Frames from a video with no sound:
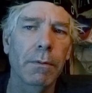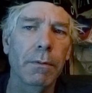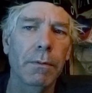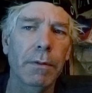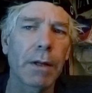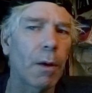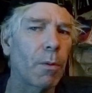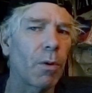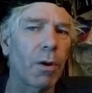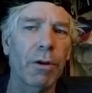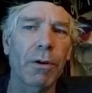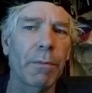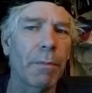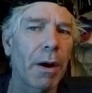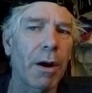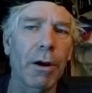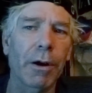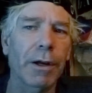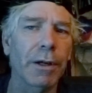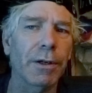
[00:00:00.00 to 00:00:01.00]
They weren't
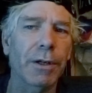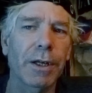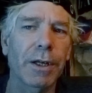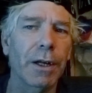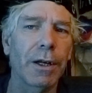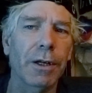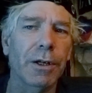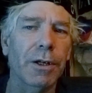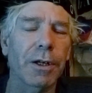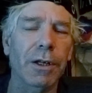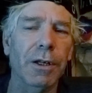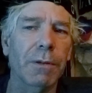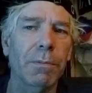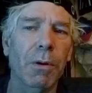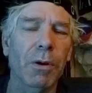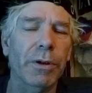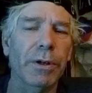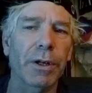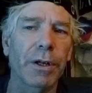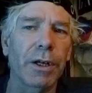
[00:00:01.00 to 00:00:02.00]
American citizens,
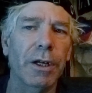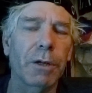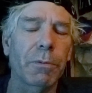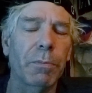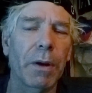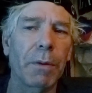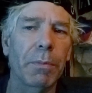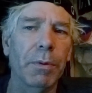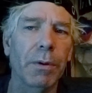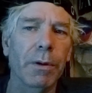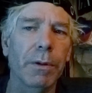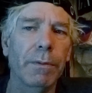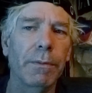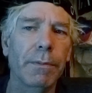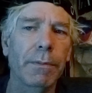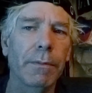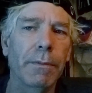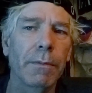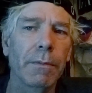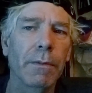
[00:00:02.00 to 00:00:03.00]
most of these people.
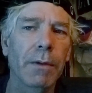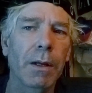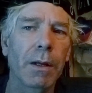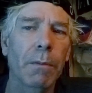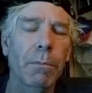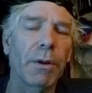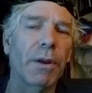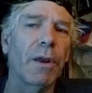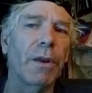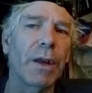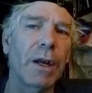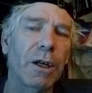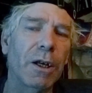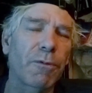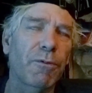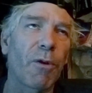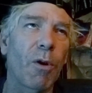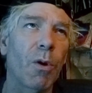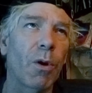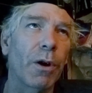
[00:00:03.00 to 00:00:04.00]
But then these
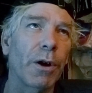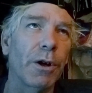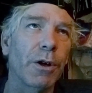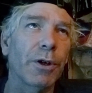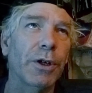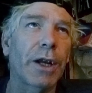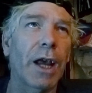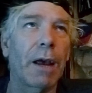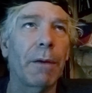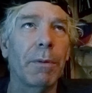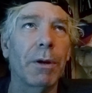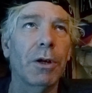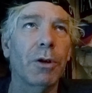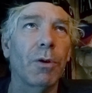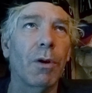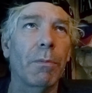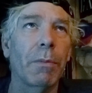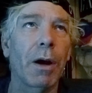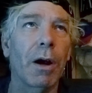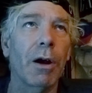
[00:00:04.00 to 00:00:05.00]
foreigners came
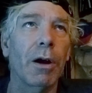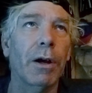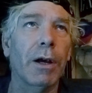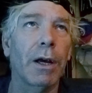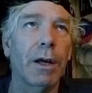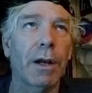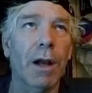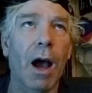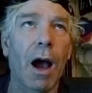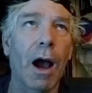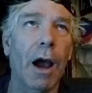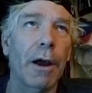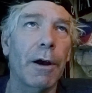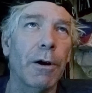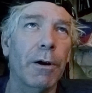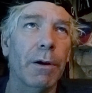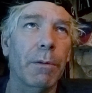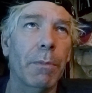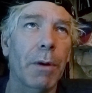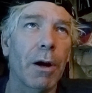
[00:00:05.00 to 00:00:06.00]
into America and
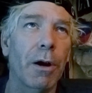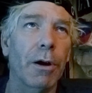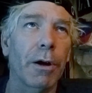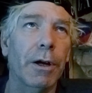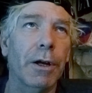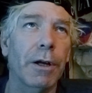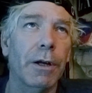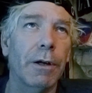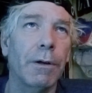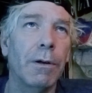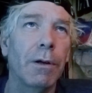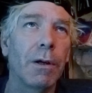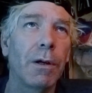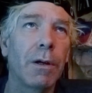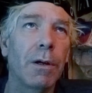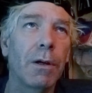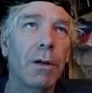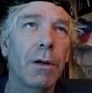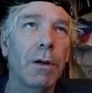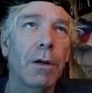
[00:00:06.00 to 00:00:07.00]
hired American
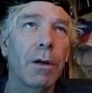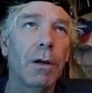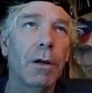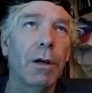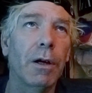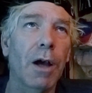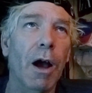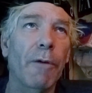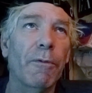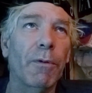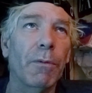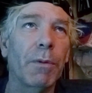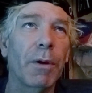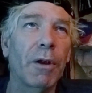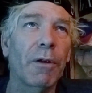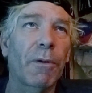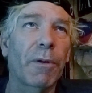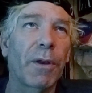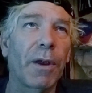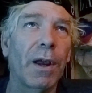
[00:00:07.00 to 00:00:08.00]

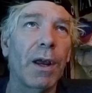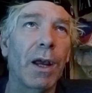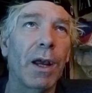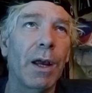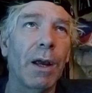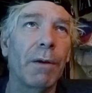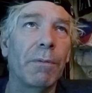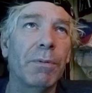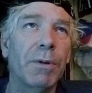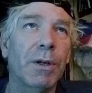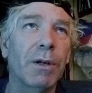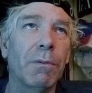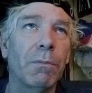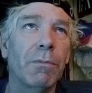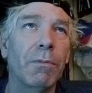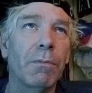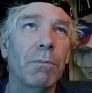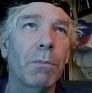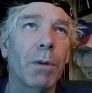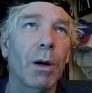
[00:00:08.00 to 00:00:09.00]
government thieves
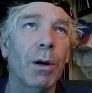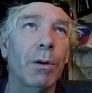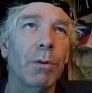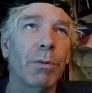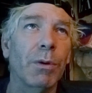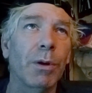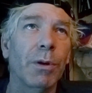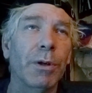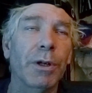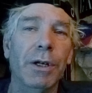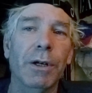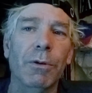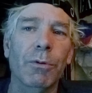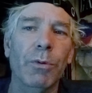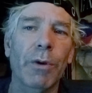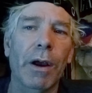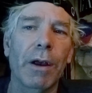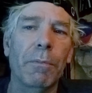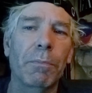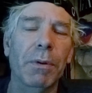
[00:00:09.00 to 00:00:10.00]
and murderers and
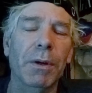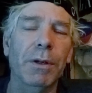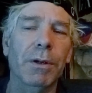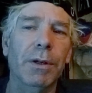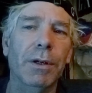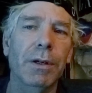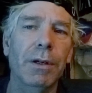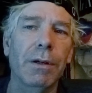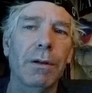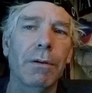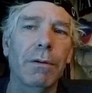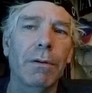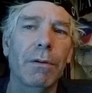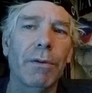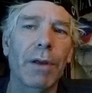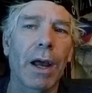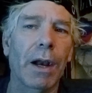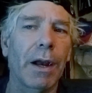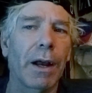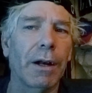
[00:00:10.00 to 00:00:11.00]
rapists
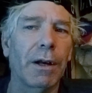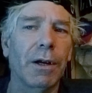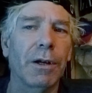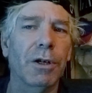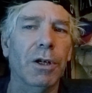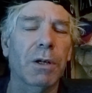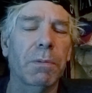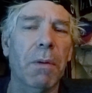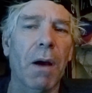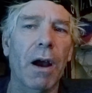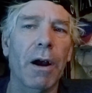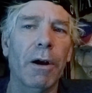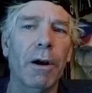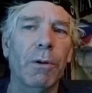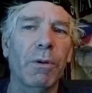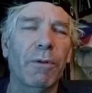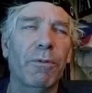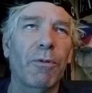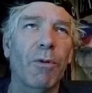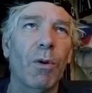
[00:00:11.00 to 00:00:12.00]
that had conspired
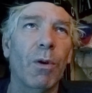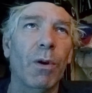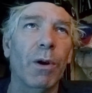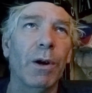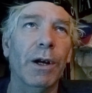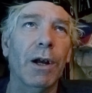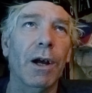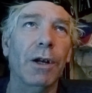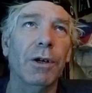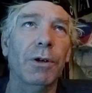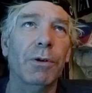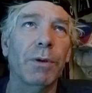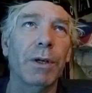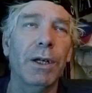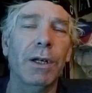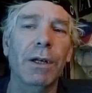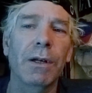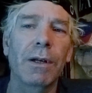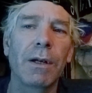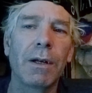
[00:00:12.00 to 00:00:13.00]
with foreign
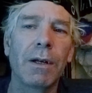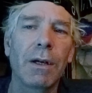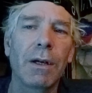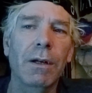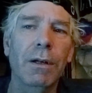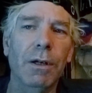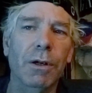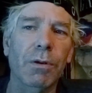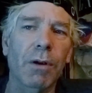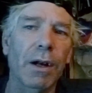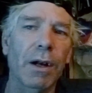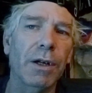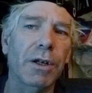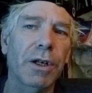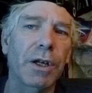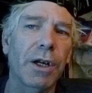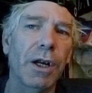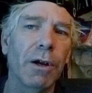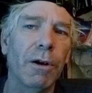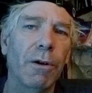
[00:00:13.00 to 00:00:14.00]
countries to try to
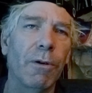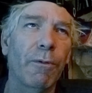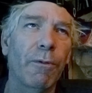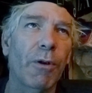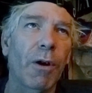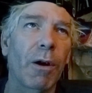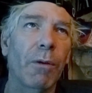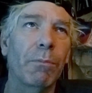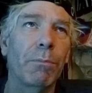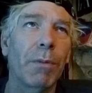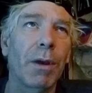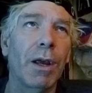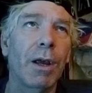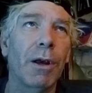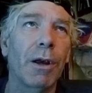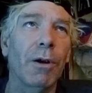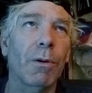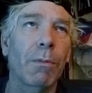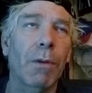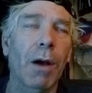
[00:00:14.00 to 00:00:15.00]
steal from
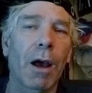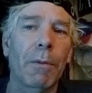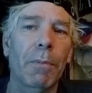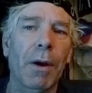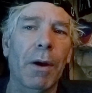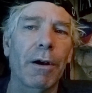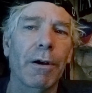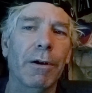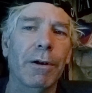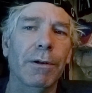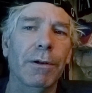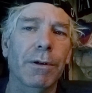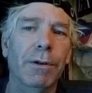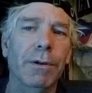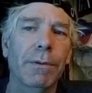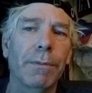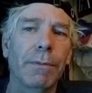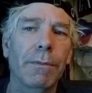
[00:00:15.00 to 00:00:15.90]
me or my parents.